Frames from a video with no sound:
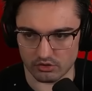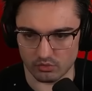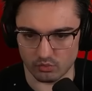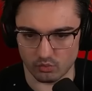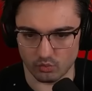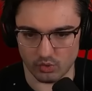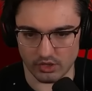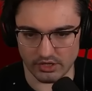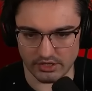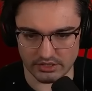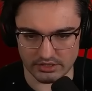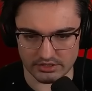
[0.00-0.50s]

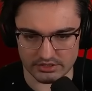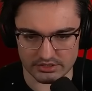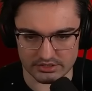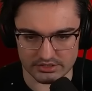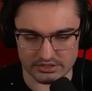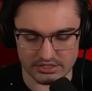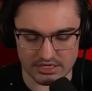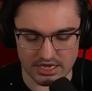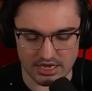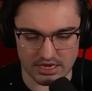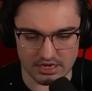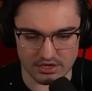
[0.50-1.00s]
What is
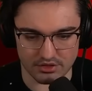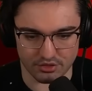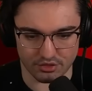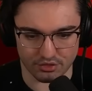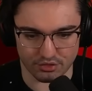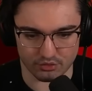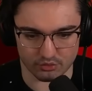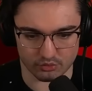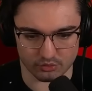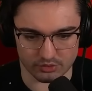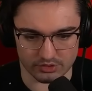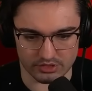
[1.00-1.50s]
day
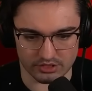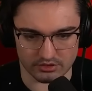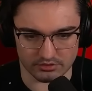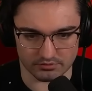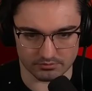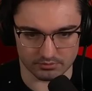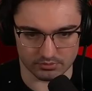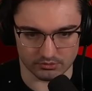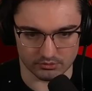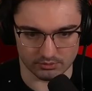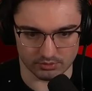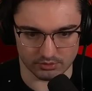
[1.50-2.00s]
3
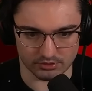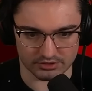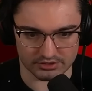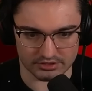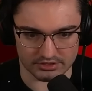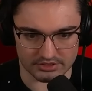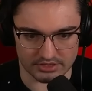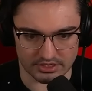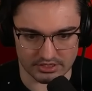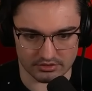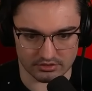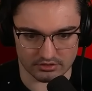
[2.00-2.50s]
of blueprints?
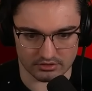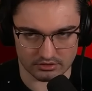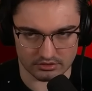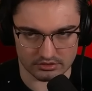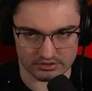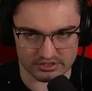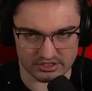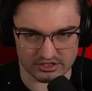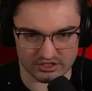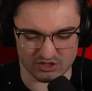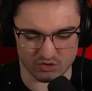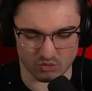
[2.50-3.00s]
Is that
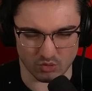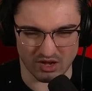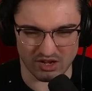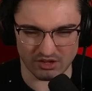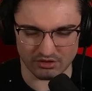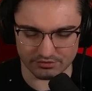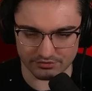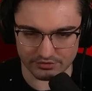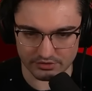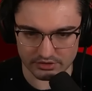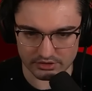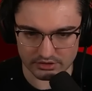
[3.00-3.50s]
the
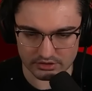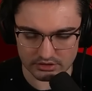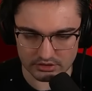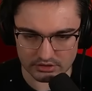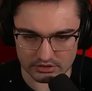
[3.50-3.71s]
12th?